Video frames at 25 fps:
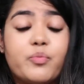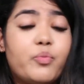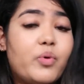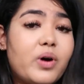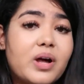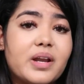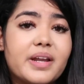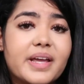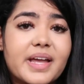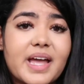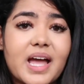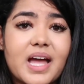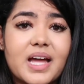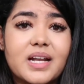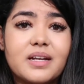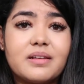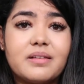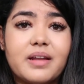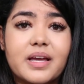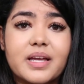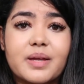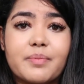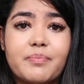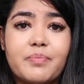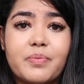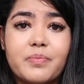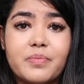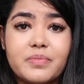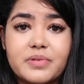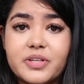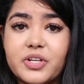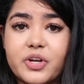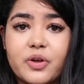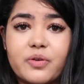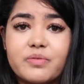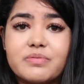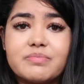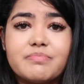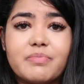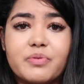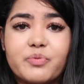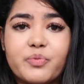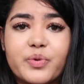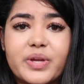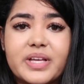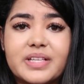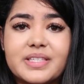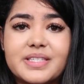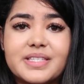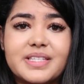while it can, like, you know,
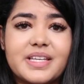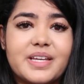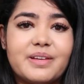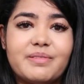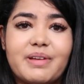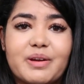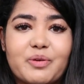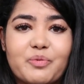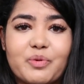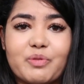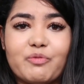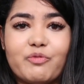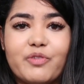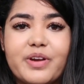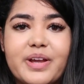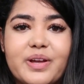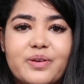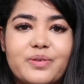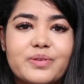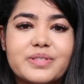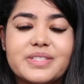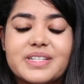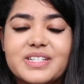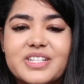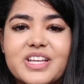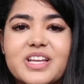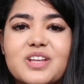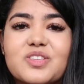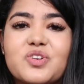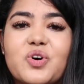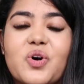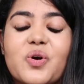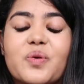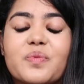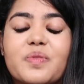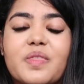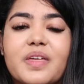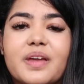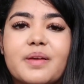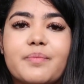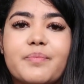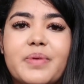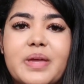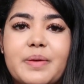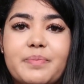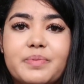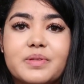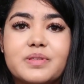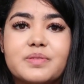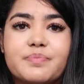we can see like with Reels and TikTok, think
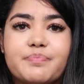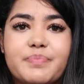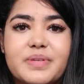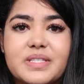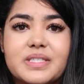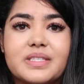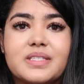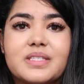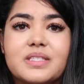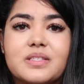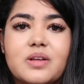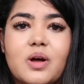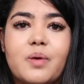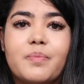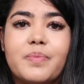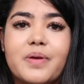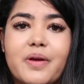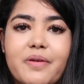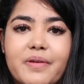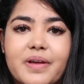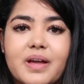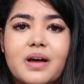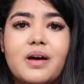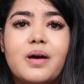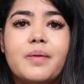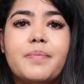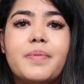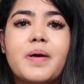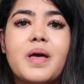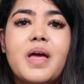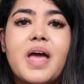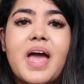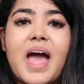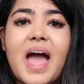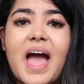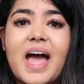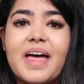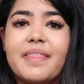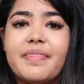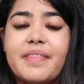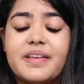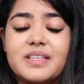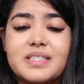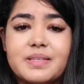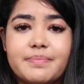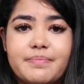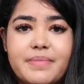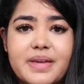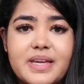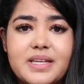people's businesses are blowing up, and
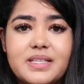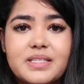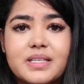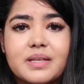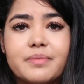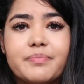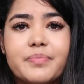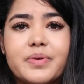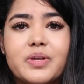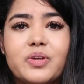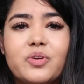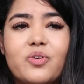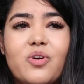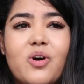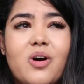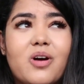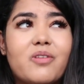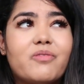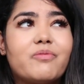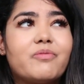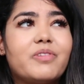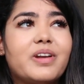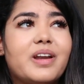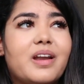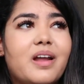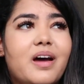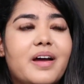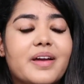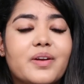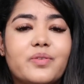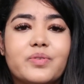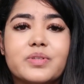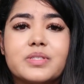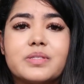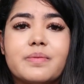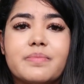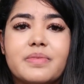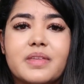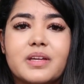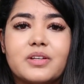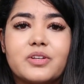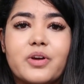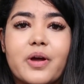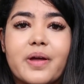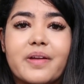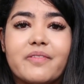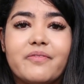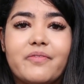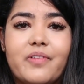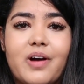that's amazing, but you can't rely on something
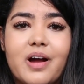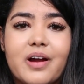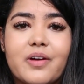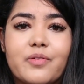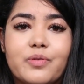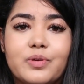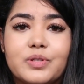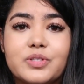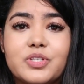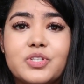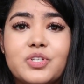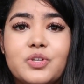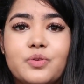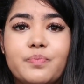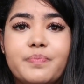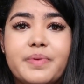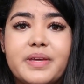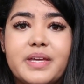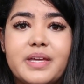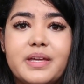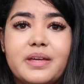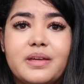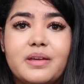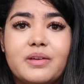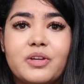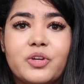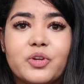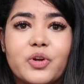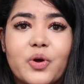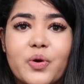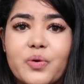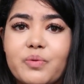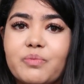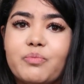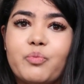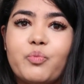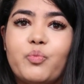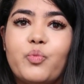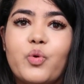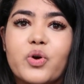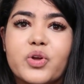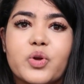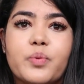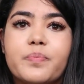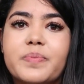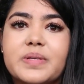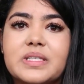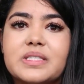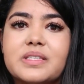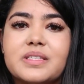going viral to be, you know, what
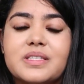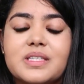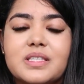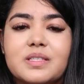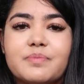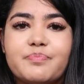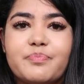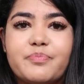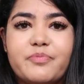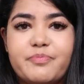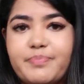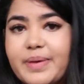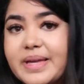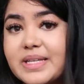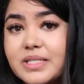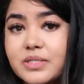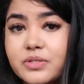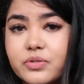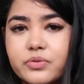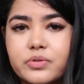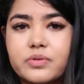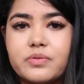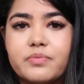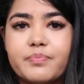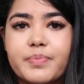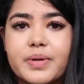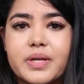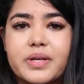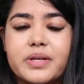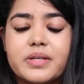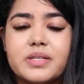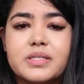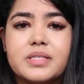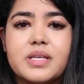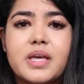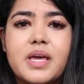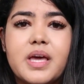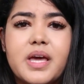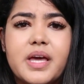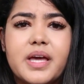your business is based on, because